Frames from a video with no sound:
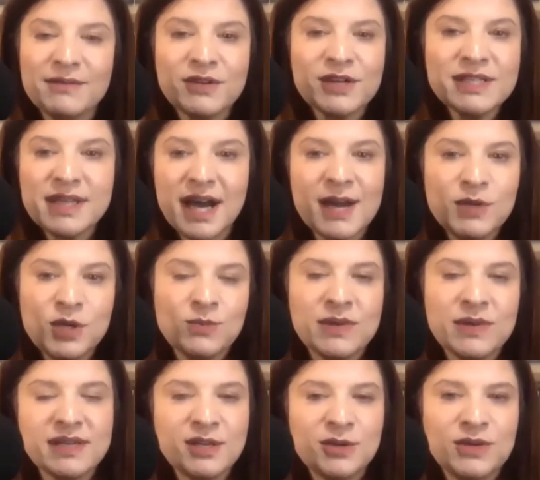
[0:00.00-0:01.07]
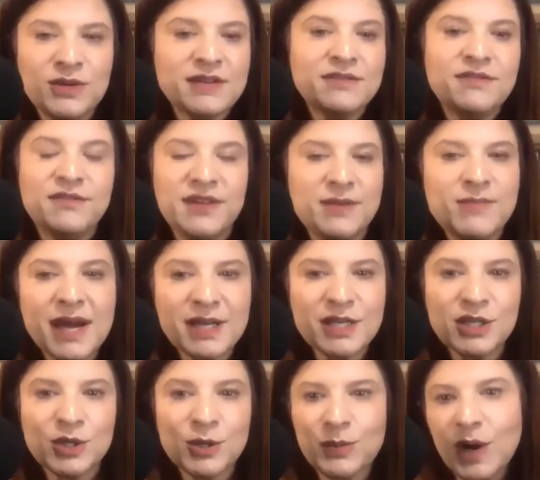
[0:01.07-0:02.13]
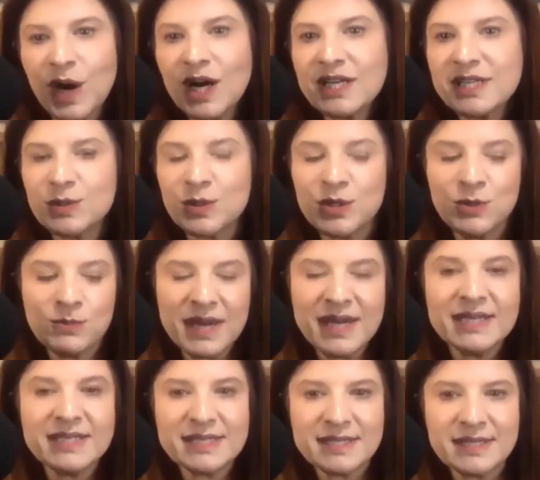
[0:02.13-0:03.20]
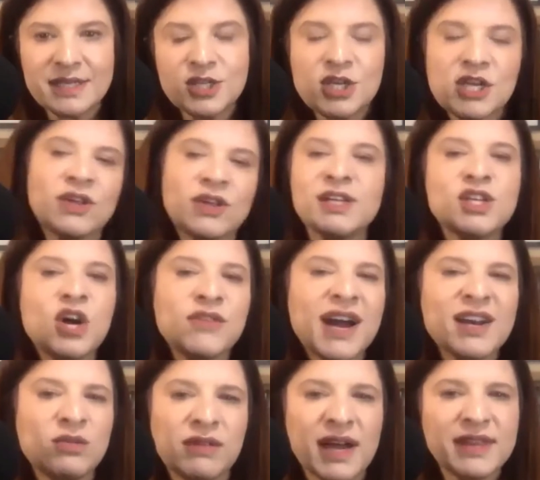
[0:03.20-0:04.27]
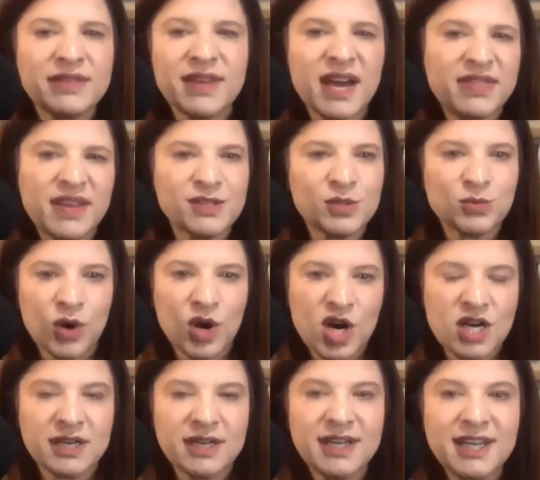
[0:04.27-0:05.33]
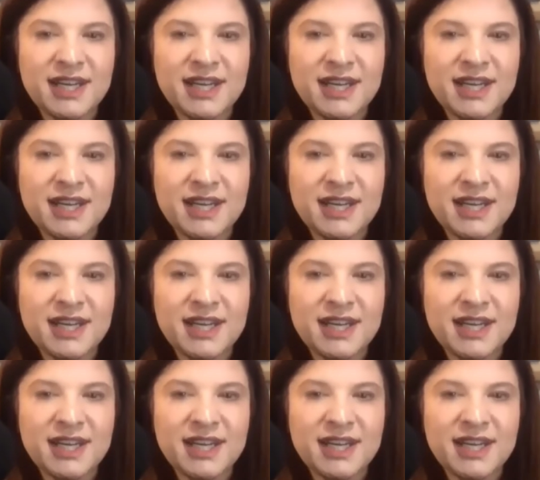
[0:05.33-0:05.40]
Every time you give feedback to your boss or you make a decision, like, no, I don't like that, and that's wrong.